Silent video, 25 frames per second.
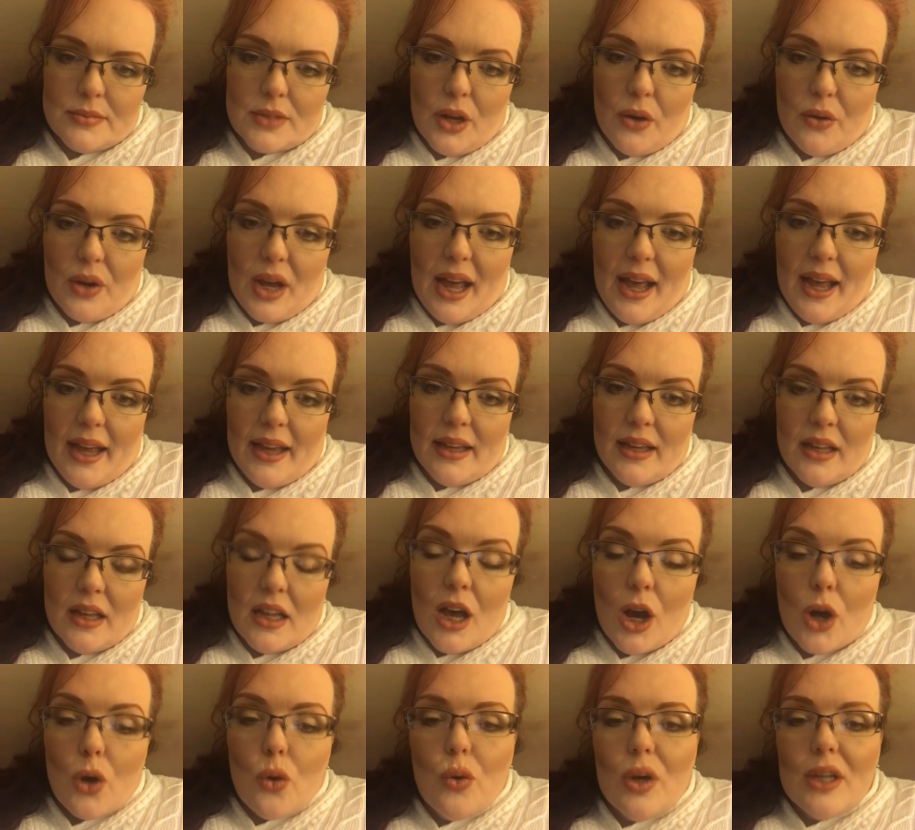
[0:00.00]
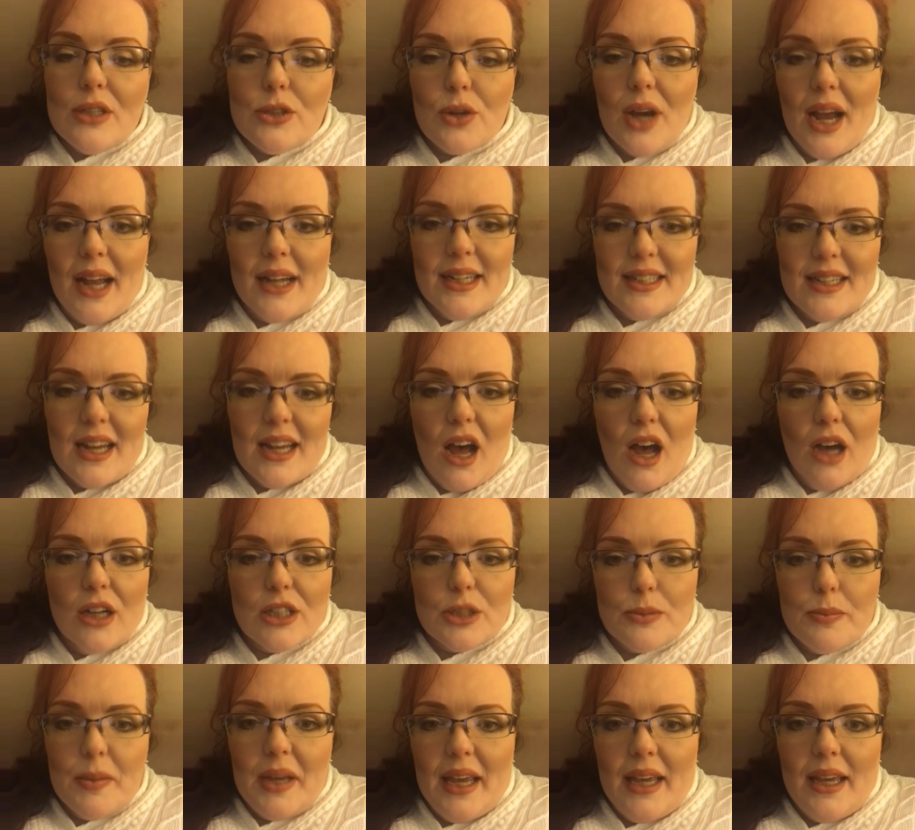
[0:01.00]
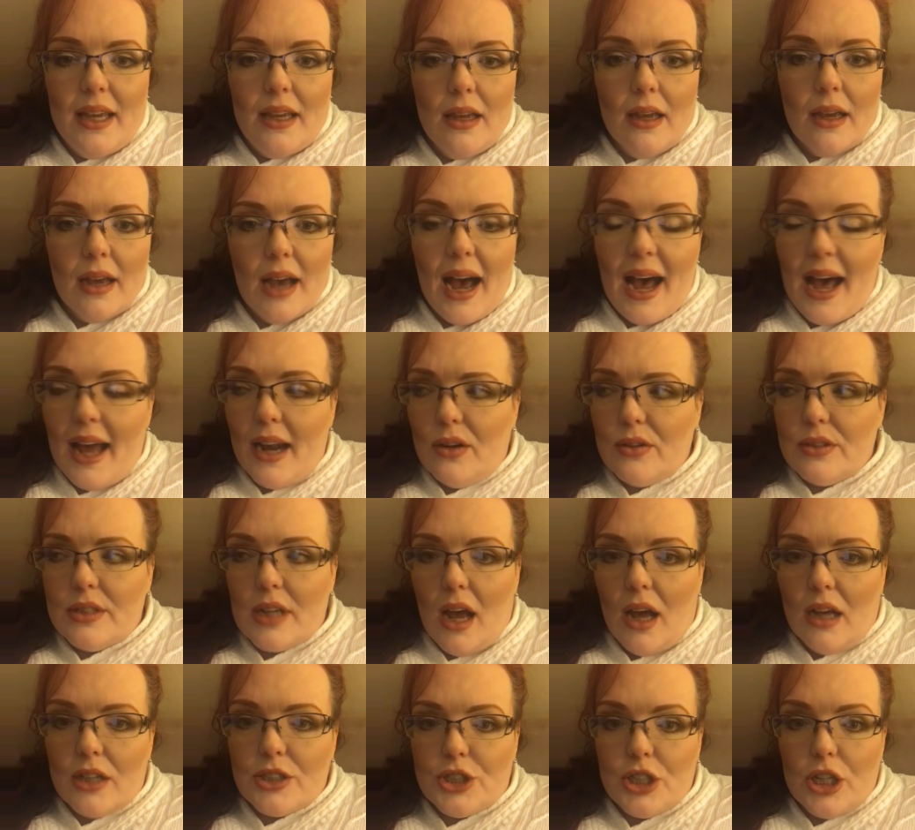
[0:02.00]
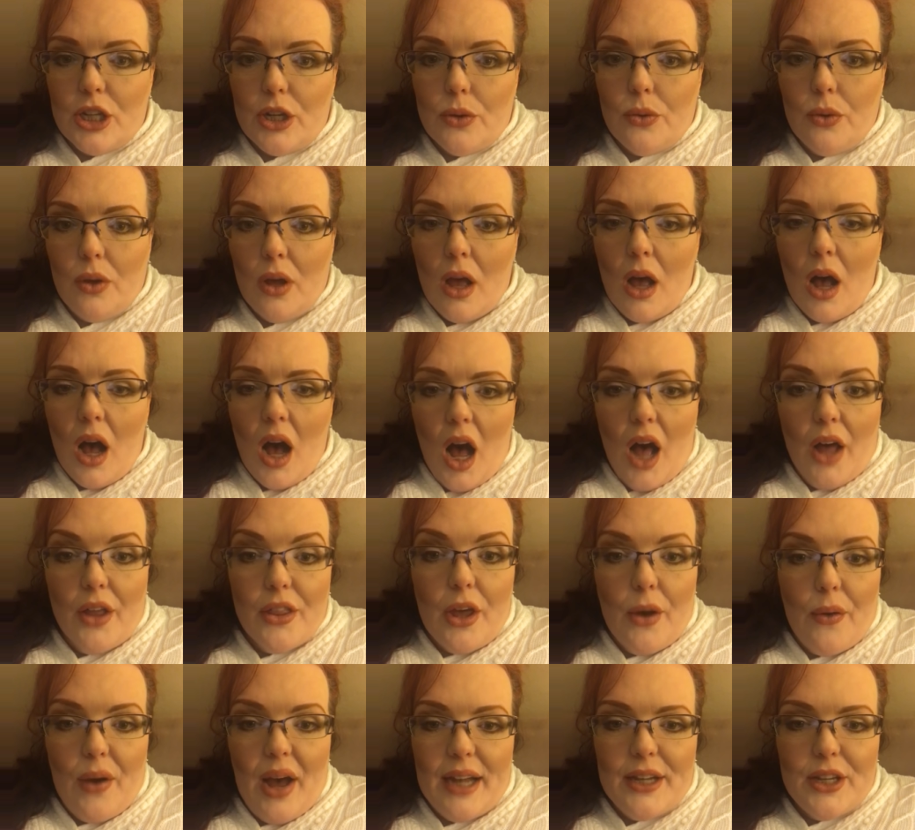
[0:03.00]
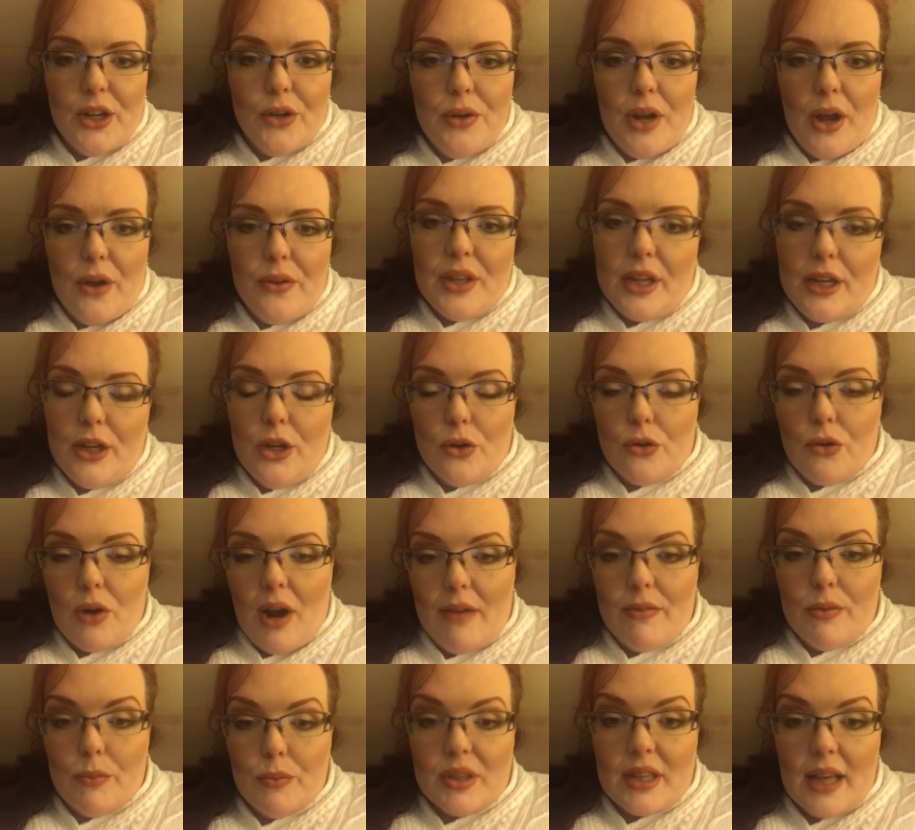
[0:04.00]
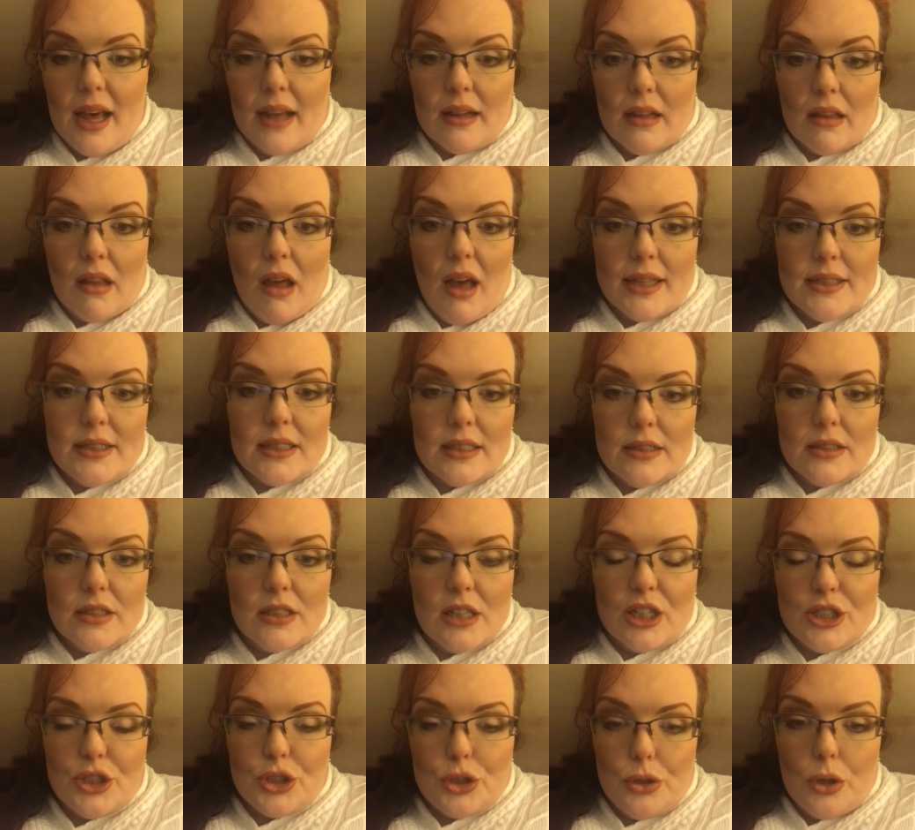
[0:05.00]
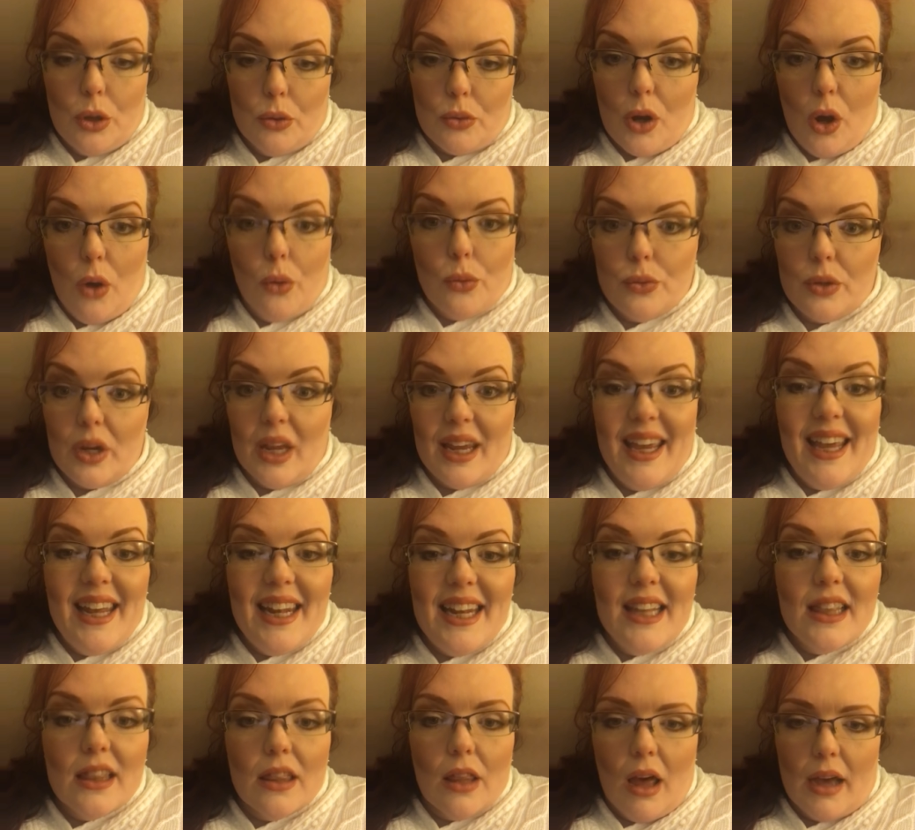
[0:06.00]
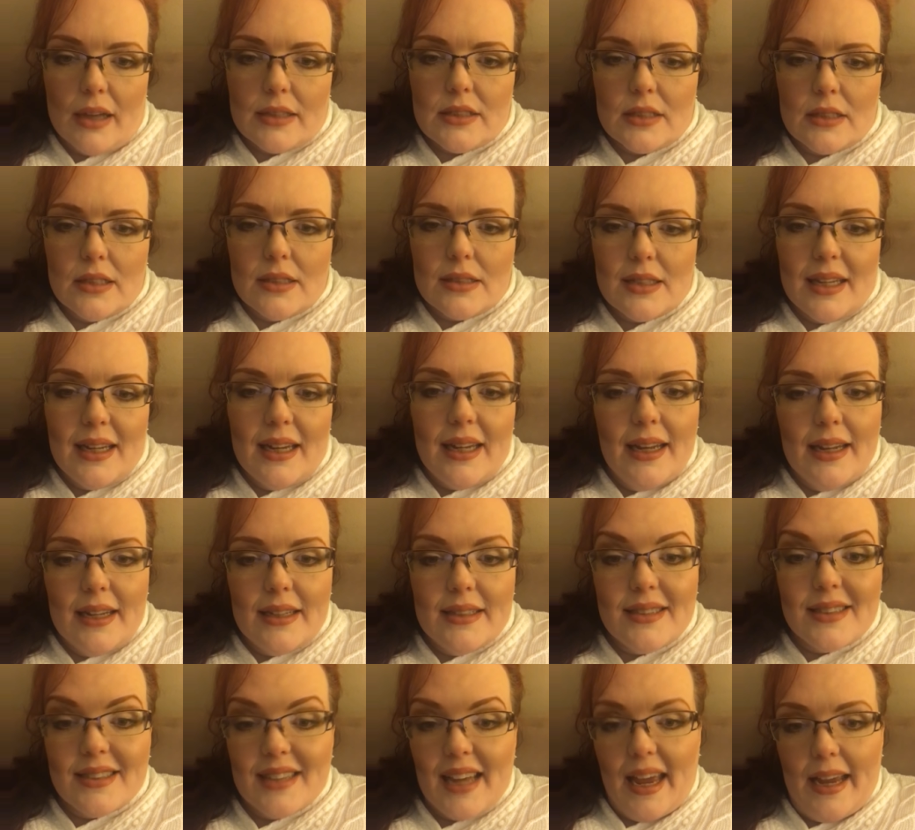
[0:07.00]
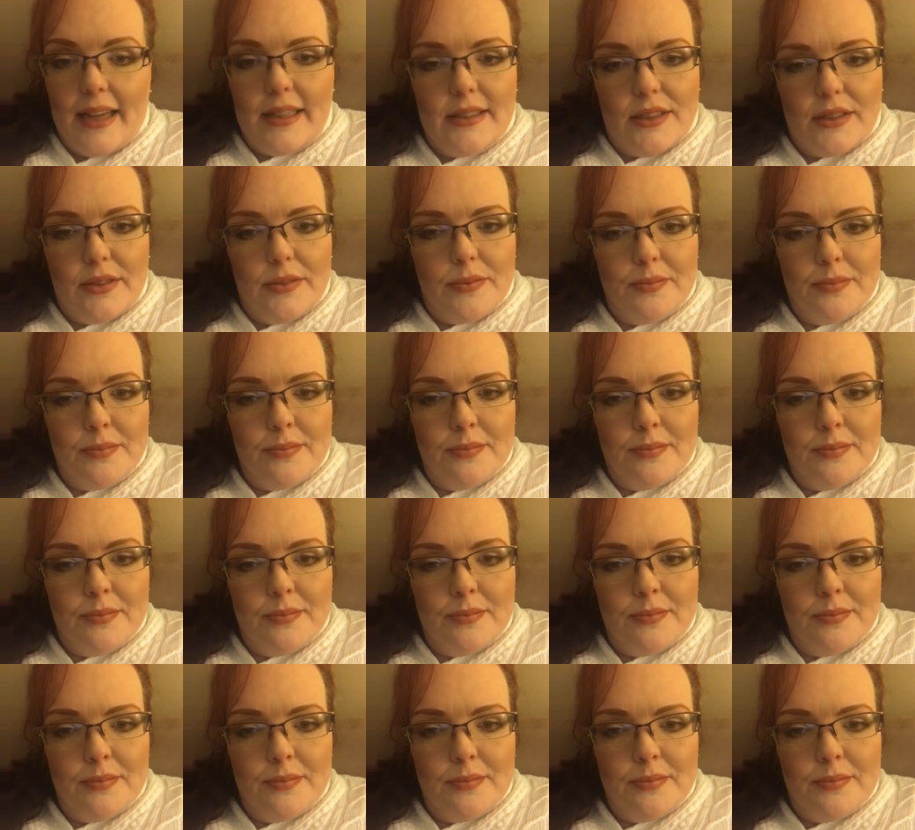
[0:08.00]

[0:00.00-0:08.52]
Okay? Quit trying to dox me. I don't dox you. Although I do know that you're driving without a license because you don't hold any license in any state.